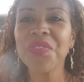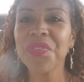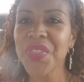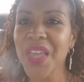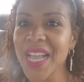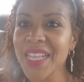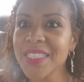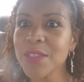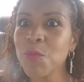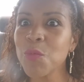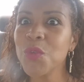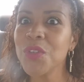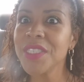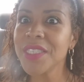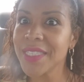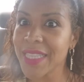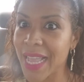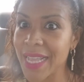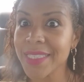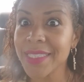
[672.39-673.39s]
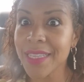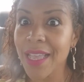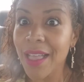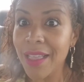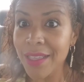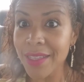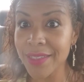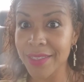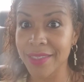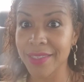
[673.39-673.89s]
That's
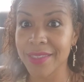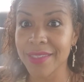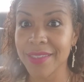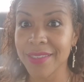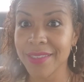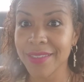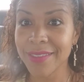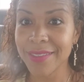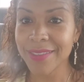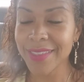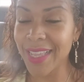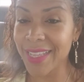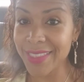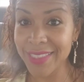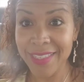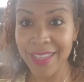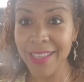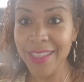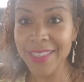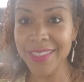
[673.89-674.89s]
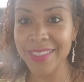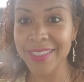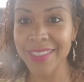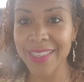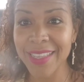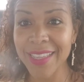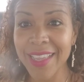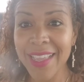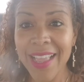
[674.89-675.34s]
us. That's us.